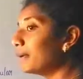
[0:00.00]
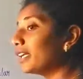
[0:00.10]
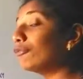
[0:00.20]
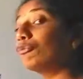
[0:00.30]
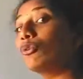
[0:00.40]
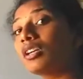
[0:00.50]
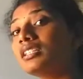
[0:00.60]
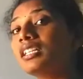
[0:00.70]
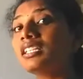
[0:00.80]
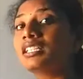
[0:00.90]
being
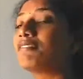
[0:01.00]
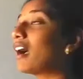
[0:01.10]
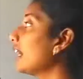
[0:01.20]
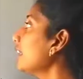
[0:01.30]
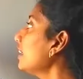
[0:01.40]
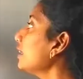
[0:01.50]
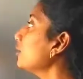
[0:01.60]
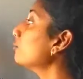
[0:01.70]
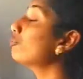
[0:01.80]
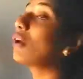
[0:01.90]
further divided
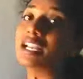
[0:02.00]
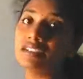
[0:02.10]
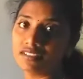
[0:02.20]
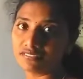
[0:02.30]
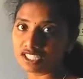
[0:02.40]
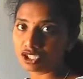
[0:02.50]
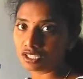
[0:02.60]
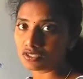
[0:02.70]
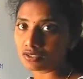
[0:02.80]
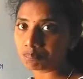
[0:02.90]
into 5
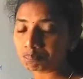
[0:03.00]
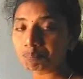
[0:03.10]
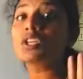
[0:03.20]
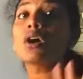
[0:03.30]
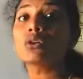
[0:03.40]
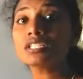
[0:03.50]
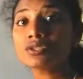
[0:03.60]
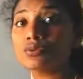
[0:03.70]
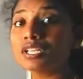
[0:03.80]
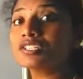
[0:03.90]
divisions. Okay
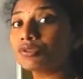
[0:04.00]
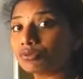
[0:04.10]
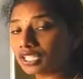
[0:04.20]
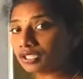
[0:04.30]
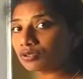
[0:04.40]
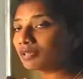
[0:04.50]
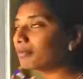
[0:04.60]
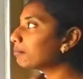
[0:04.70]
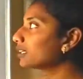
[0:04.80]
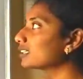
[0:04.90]
students, you need to
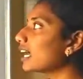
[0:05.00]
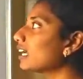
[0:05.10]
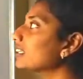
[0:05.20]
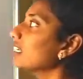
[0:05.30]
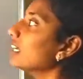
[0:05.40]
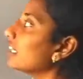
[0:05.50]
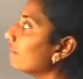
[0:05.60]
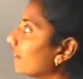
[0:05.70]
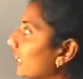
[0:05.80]
remember that. If it